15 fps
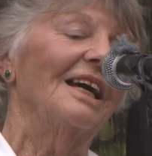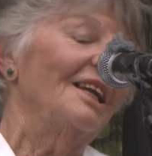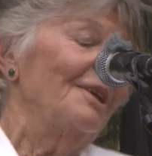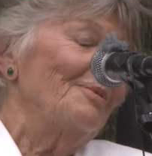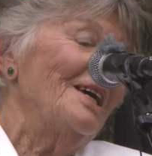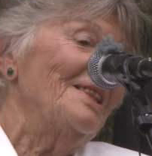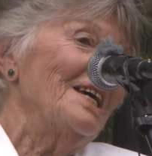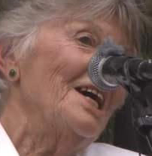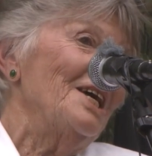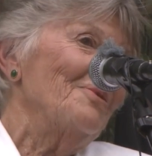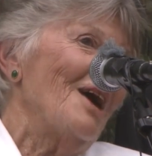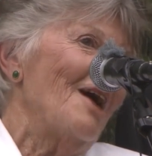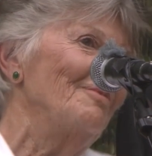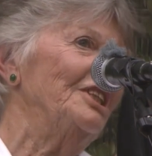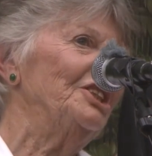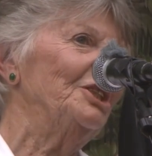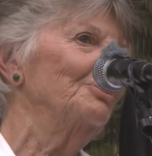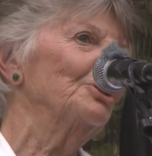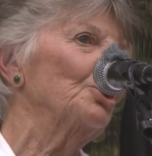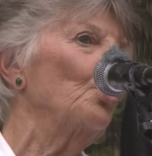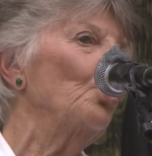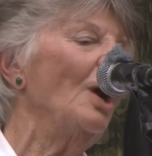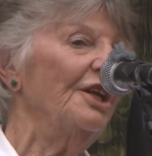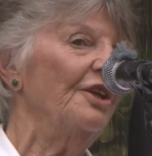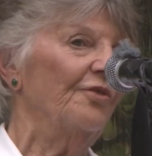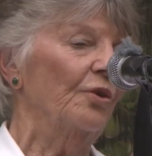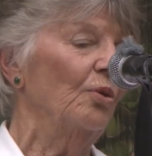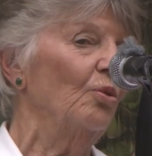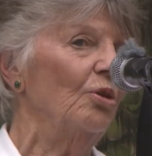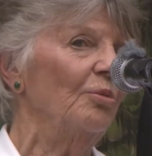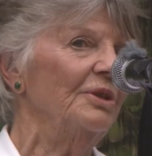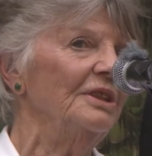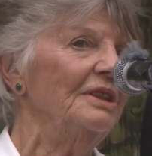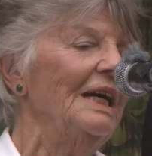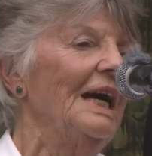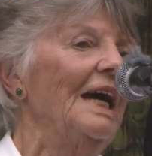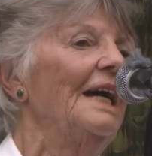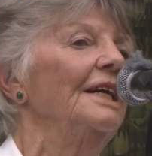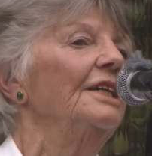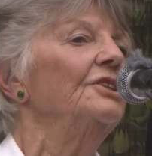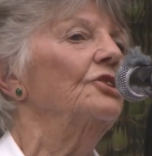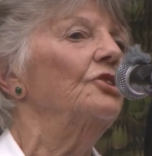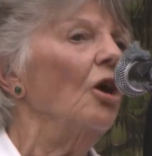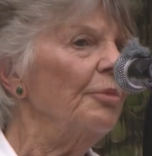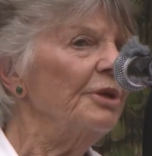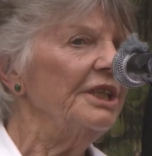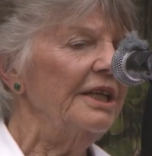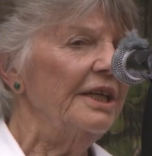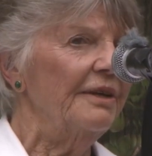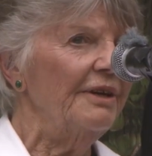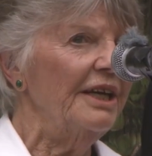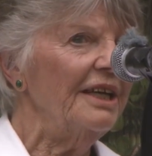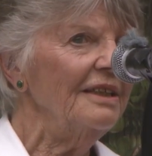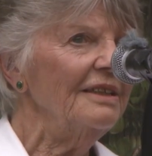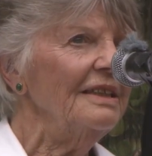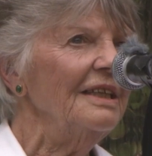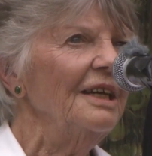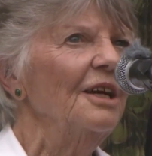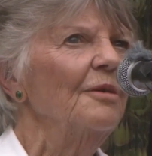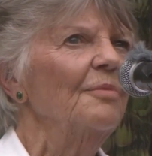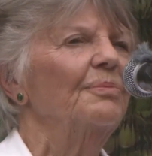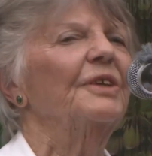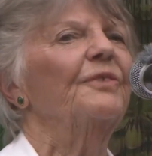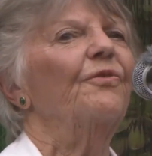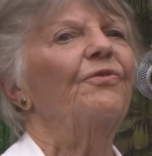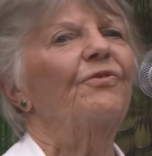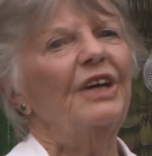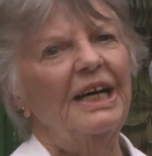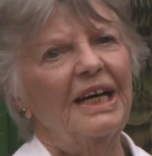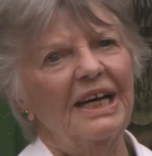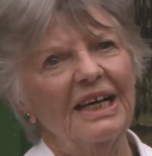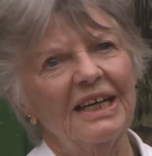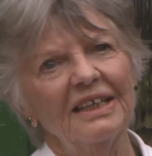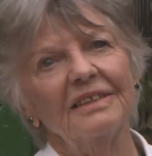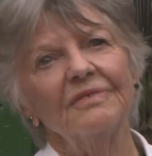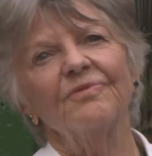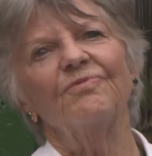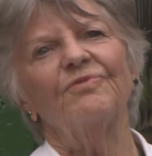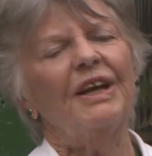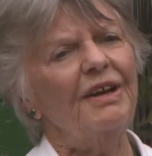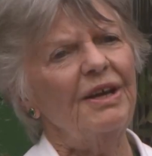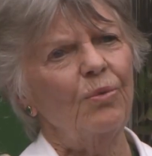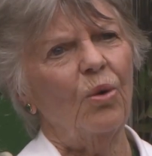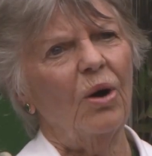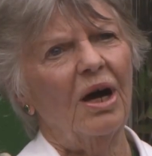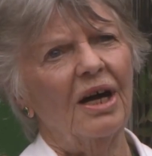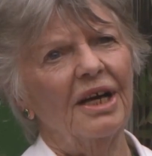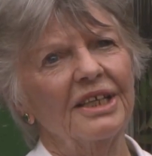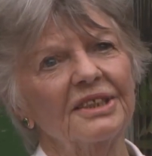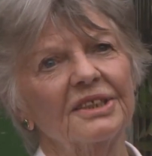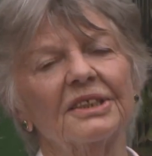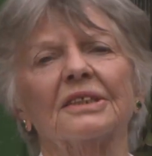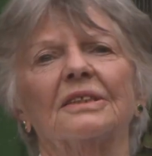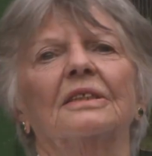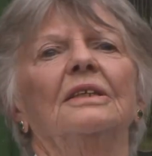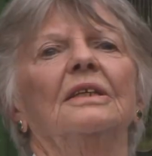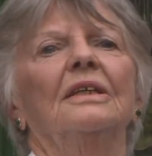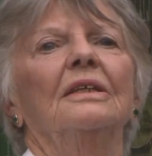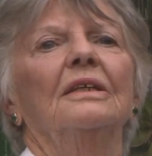Anyway, there you have it. She was a wonderful woman, domineering, but fair, very wise,